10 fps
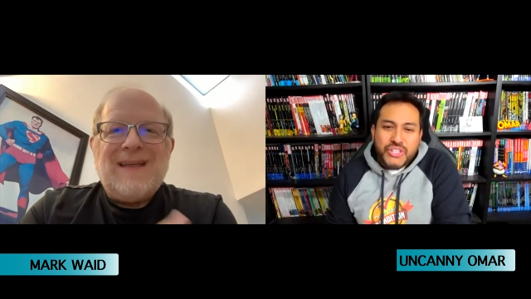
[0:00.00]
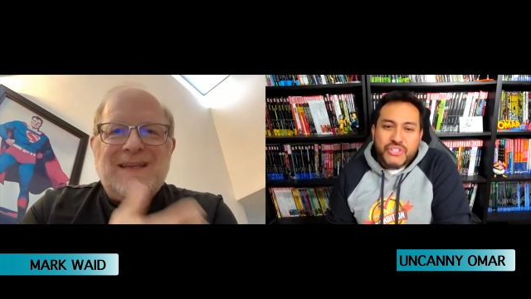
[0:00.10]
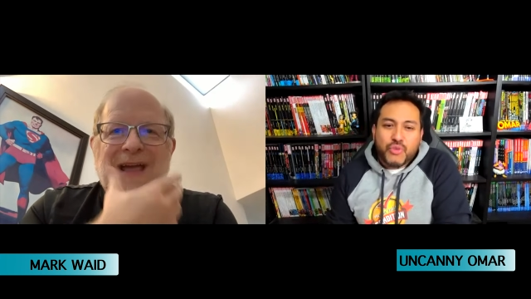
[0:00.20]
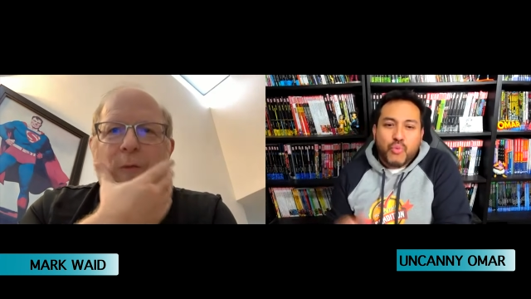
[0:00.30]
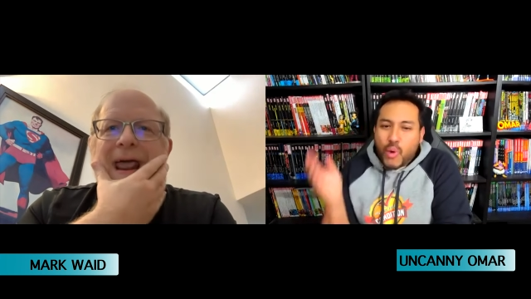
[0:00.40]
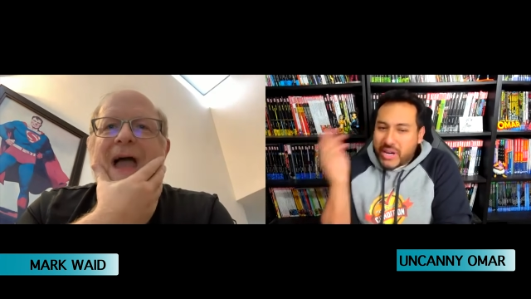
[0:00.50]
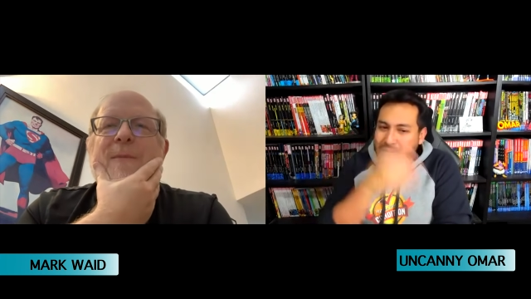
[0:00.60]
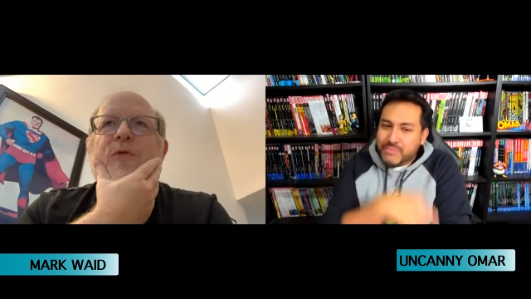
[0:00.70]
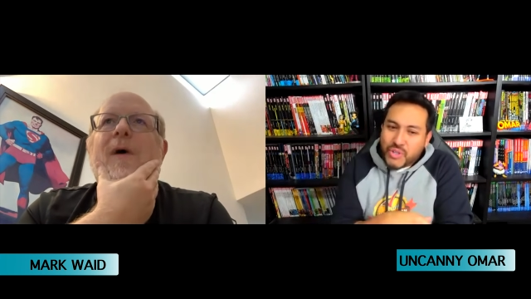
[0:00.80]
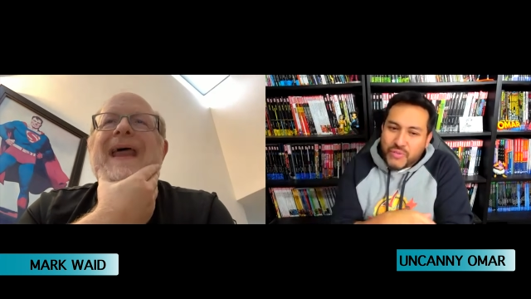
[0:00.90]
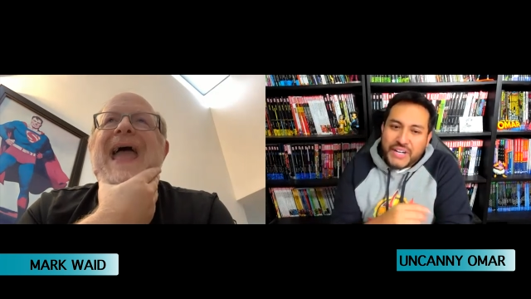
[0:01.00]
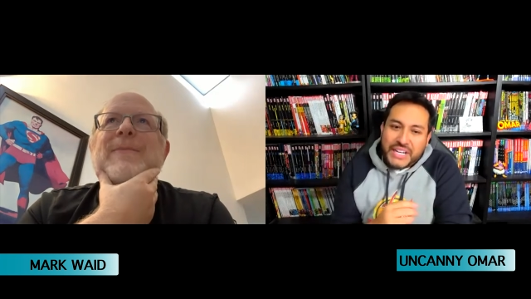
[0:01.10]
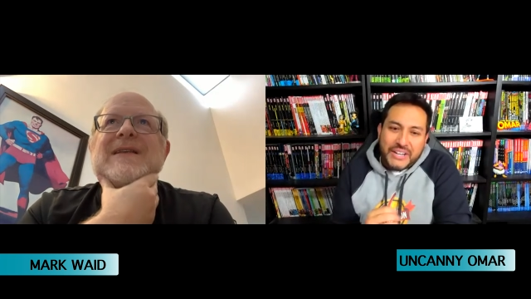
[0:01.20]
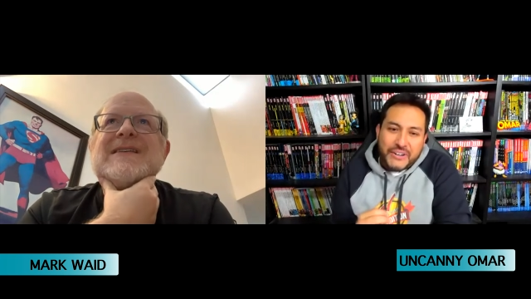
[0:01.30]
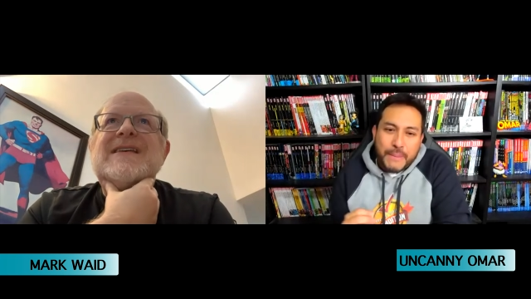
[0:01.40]
Speaker 1: yeah, what, I mean, what
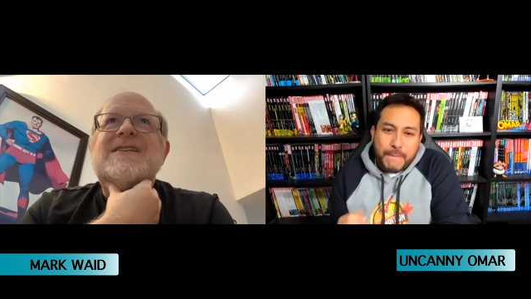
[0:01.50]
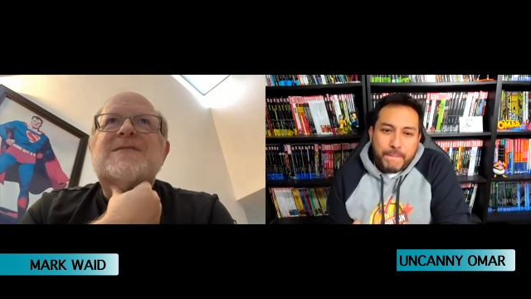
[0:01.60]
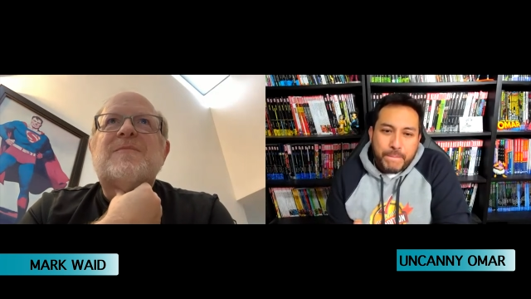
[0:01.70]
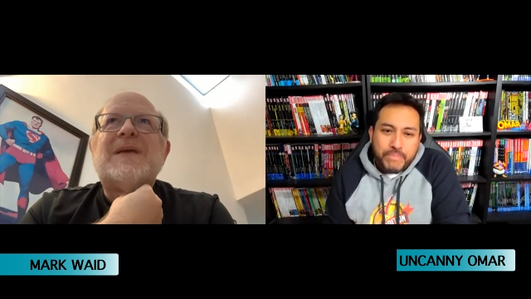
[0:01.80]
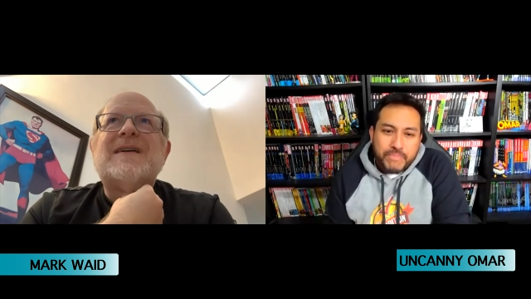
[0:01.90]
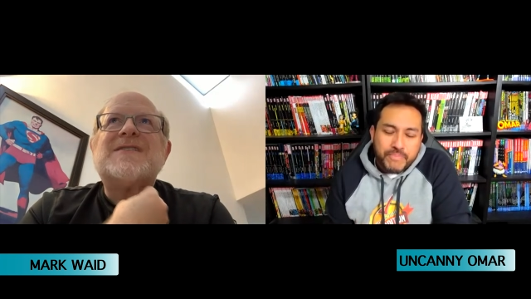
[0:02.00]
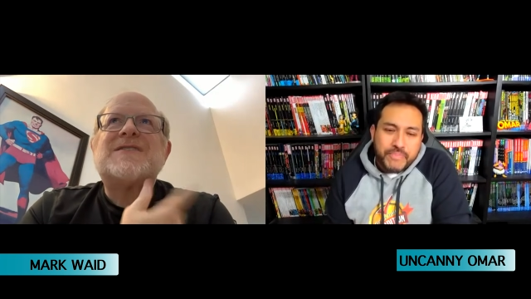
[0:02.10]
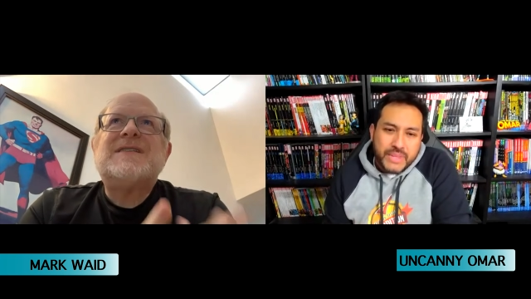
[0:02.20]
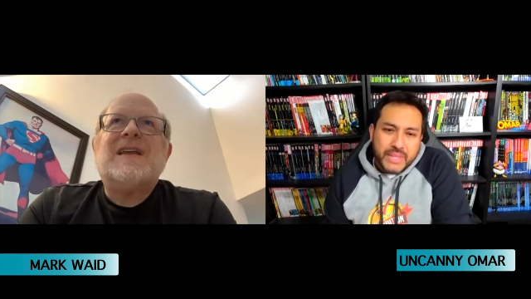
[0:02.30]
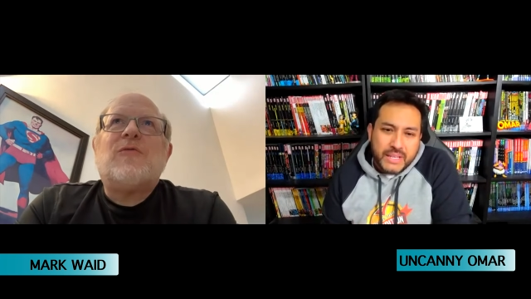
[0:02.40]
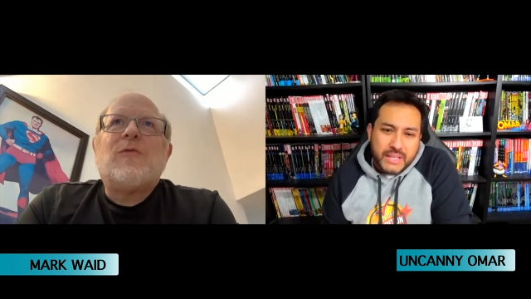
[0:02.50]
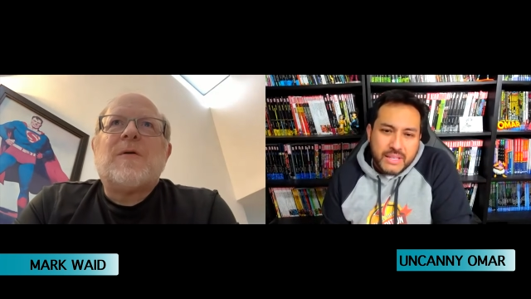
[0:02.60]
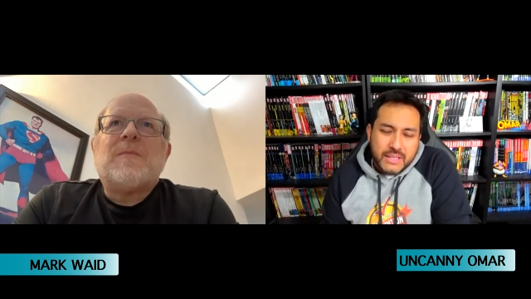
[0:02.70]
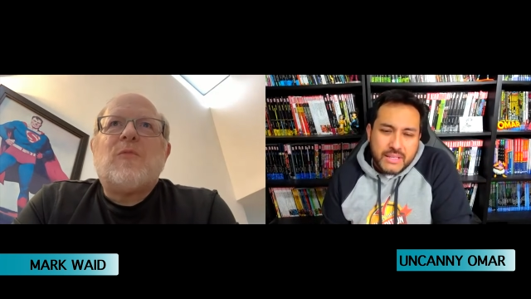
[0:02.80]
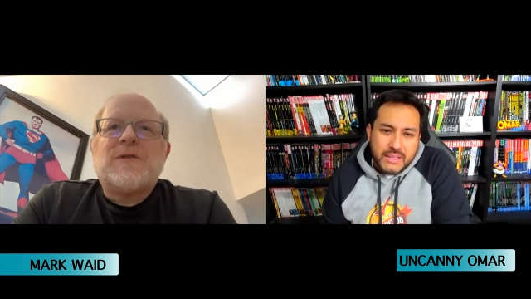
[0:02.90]
happens is, because, you know,
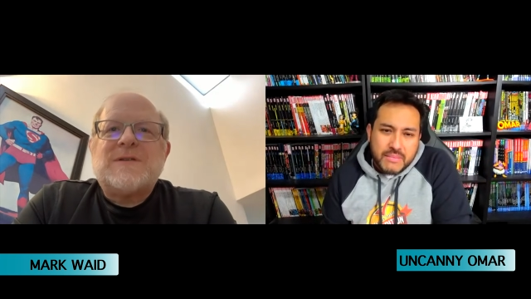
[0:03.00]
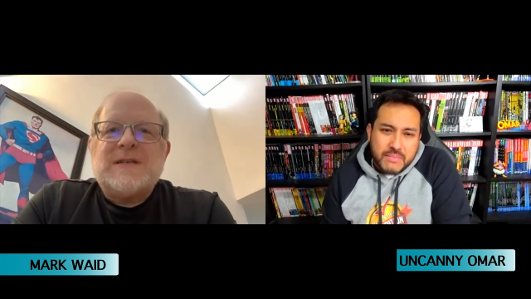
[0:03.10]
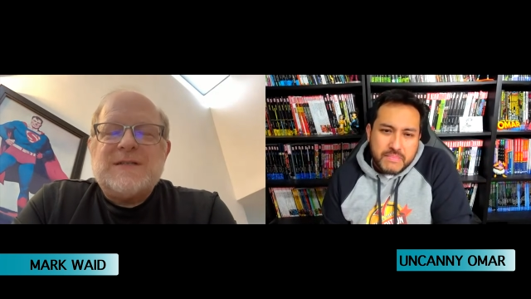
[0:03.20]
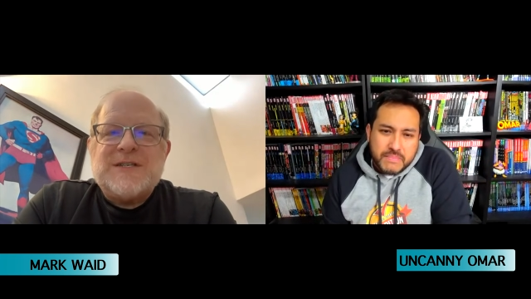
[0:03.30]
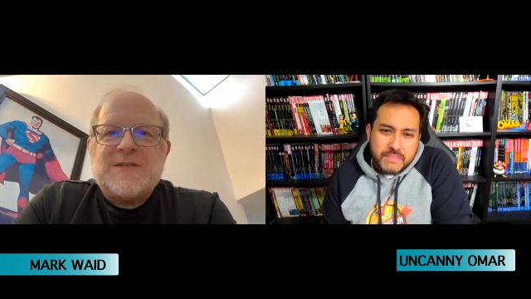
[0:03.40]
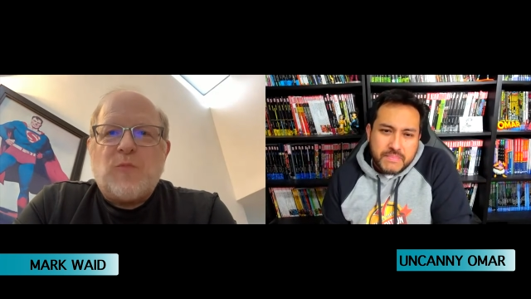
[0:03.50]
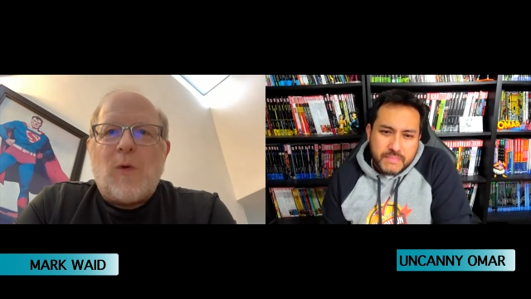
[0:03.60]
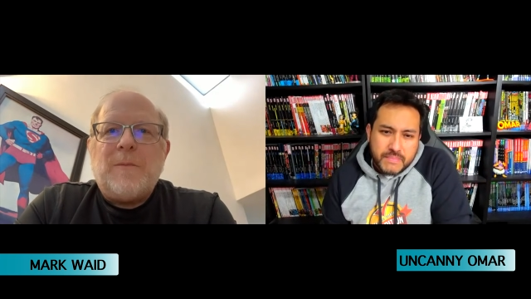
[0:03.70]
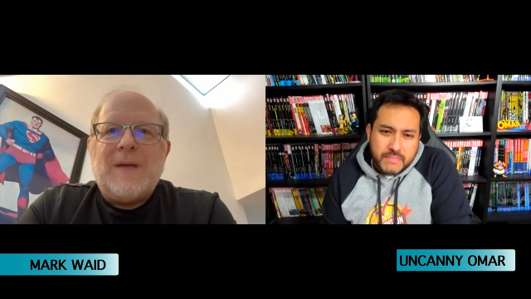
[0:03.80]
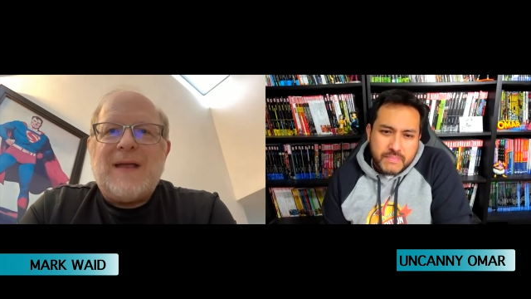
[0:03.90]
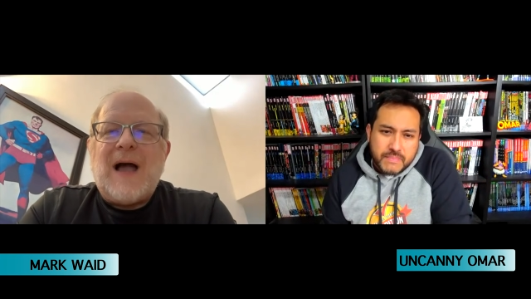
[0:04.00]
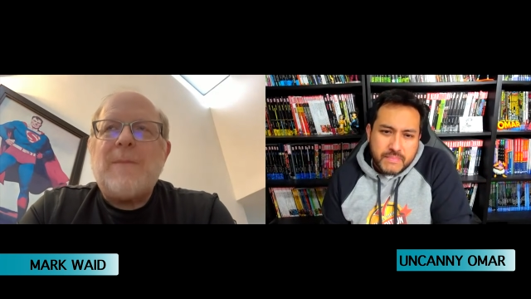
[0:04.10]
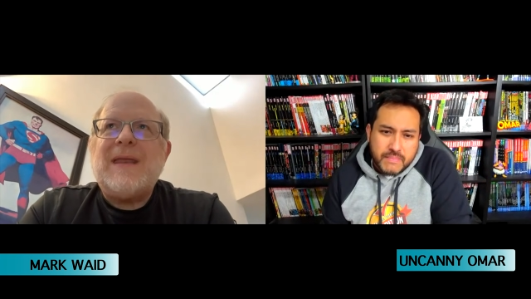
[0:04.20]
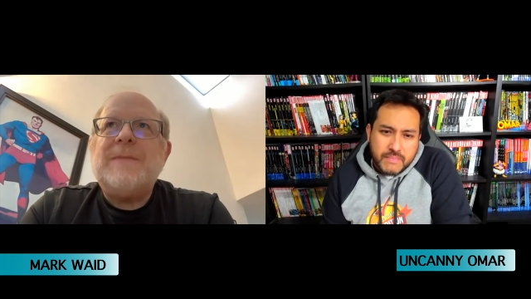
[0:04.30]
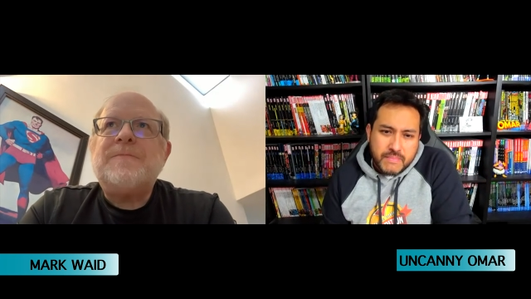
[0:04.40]
we're, we're just one big
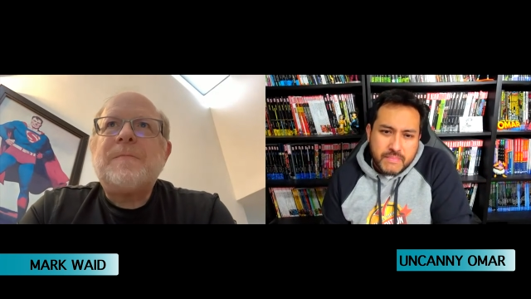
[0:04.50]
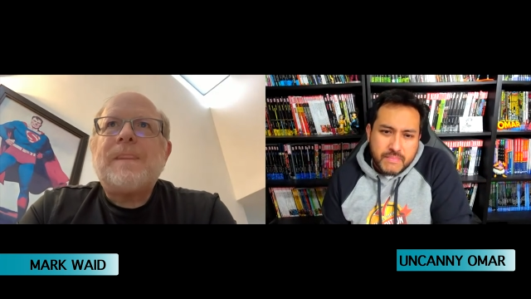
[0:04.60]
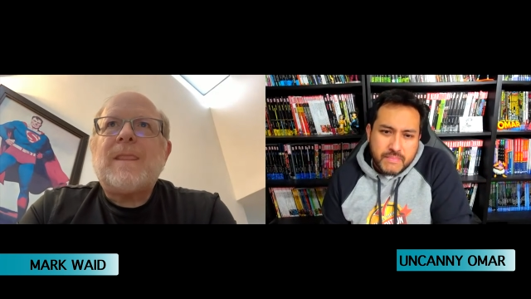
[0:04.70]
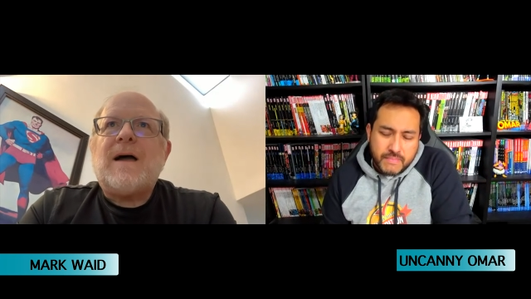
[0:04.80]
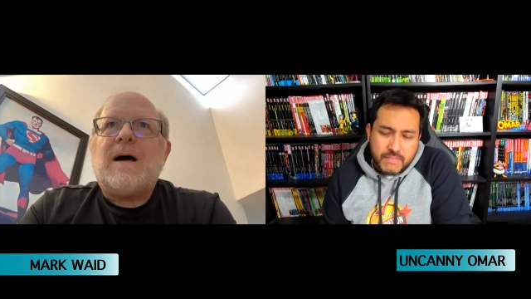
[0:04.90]
company, mm-hmm.